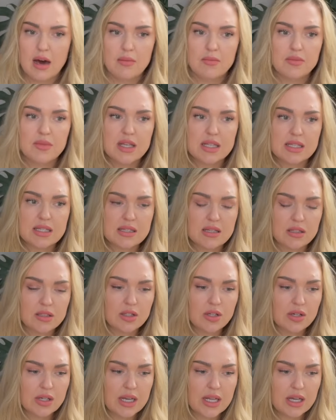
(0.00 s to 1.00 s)
This is a
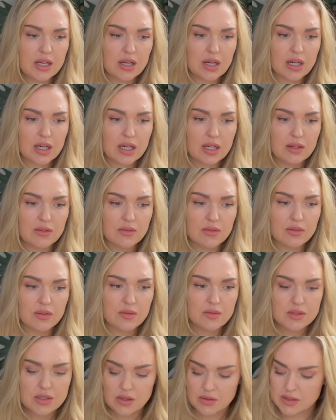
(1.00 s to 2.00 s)
learning curve.
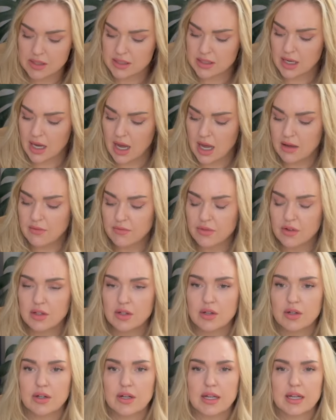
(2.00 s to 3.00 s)
So it's a time for
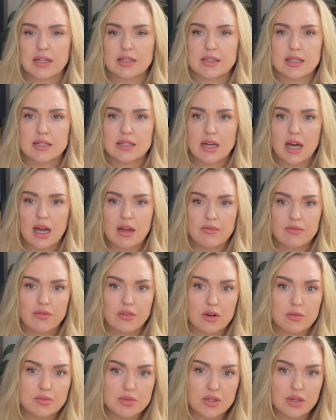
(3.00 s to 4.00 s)
learning. It's a time
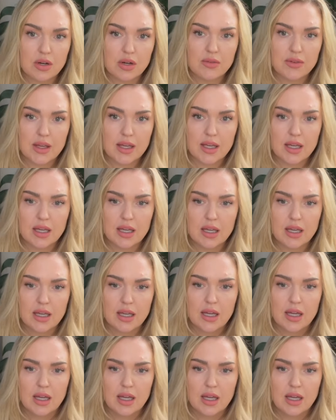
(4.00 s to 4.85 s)
for observing.